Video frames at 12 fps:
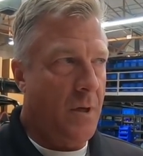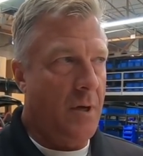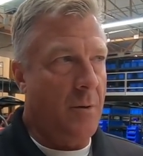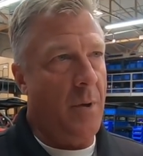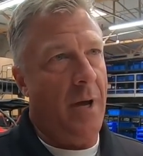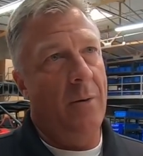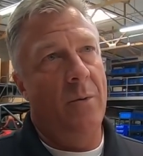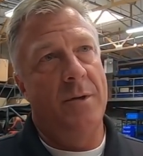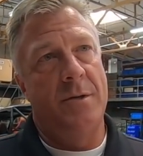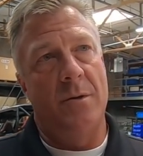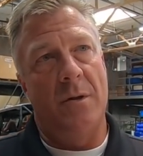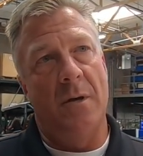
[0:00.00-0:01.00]
Um, I
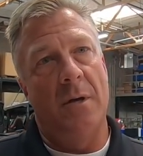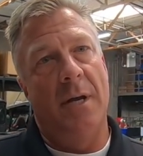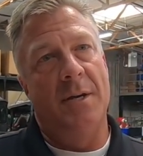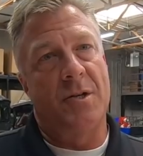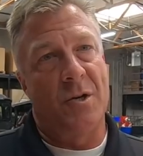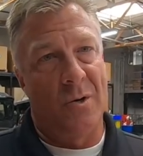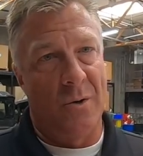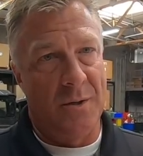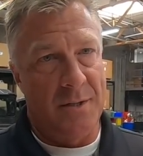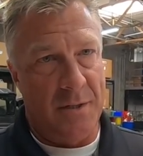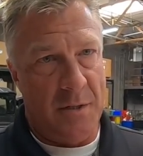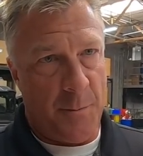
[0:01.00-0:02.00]
would do the
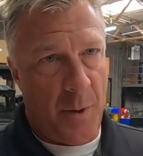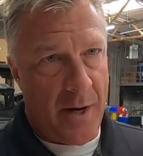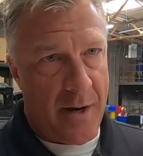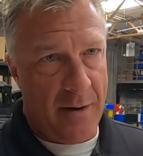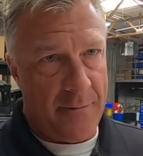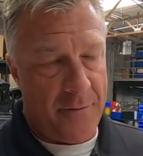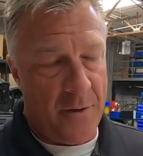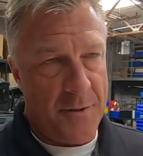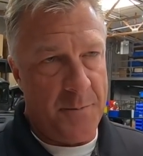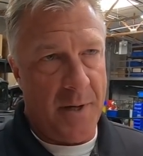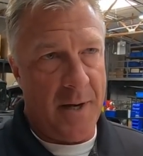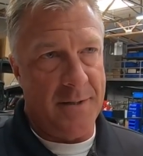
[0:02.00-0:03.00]
internals and spring kit
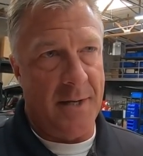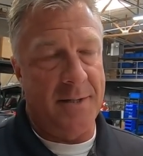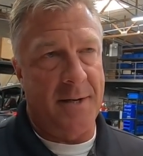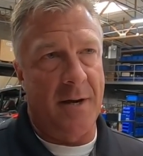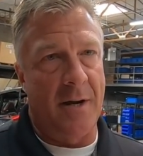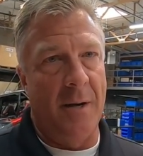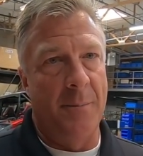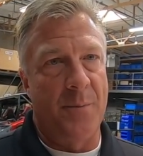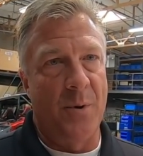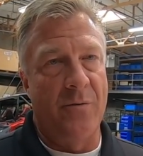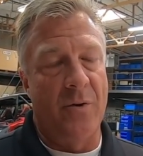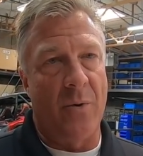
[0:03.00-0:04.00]
first because that's going to
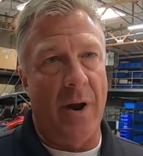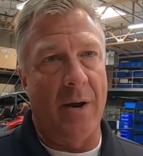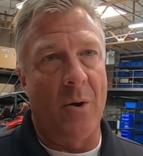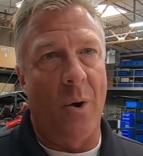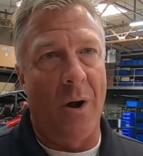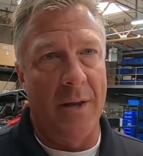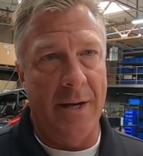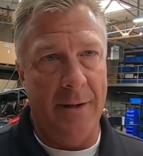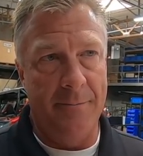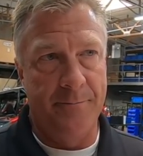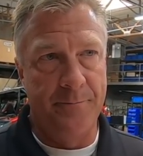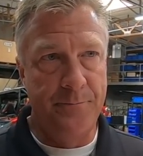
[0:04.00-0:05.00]
improve the ride
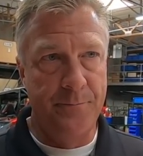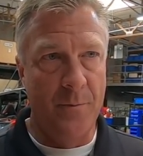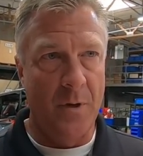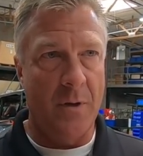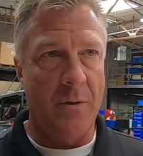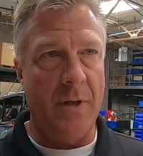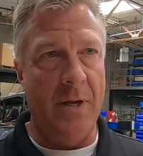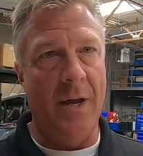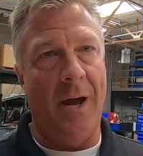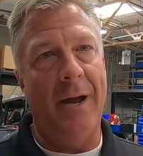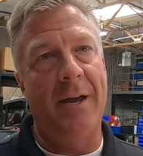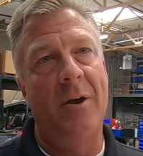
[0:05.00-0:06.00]
quality. The
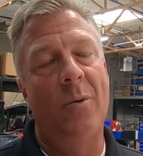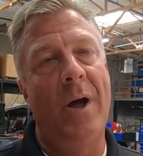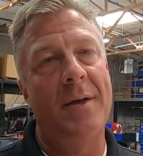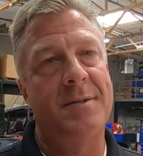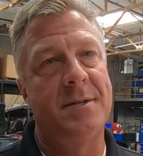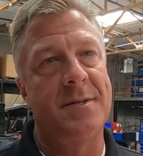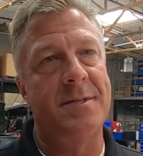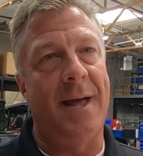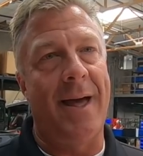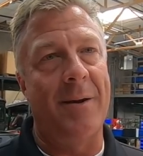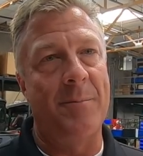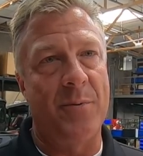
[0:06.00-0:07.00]
IQS does
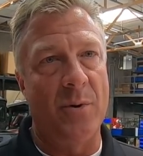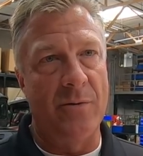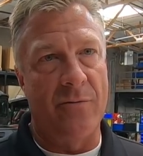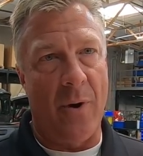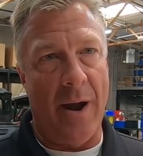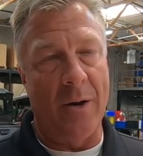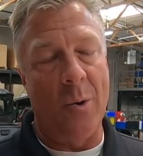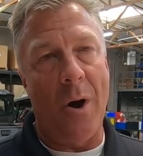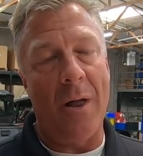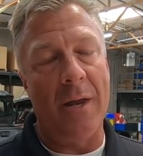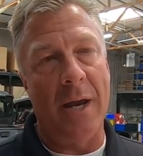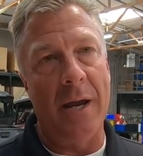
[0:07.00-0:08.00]
not improve ride
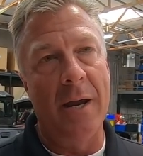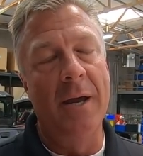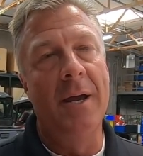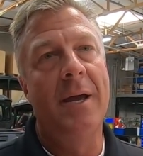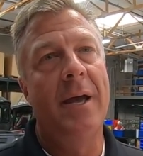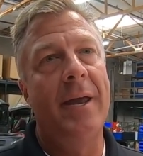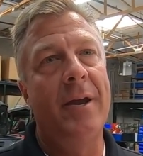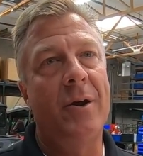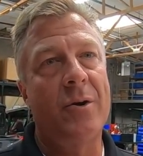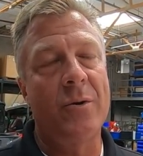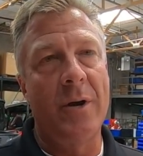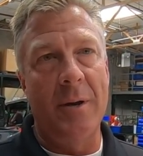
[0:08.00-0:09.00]
quality, it
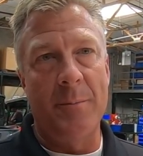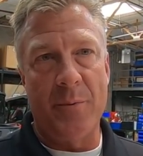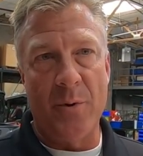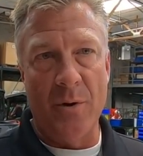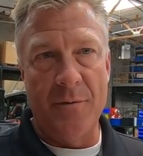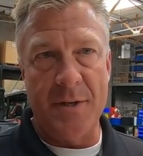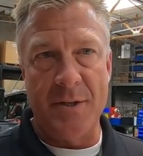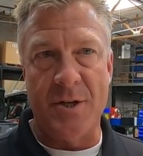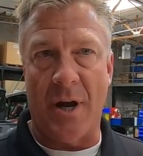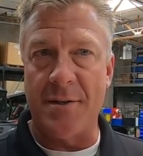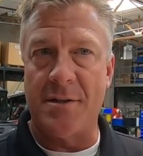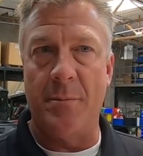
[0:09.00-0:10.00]
improves
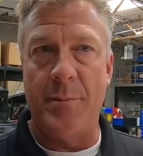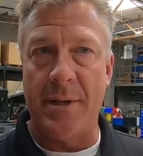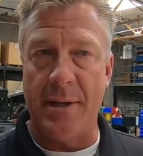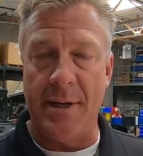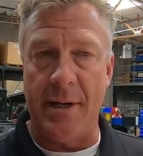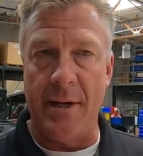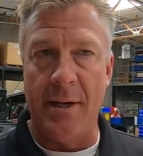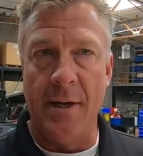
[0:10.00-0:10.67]
adjustability.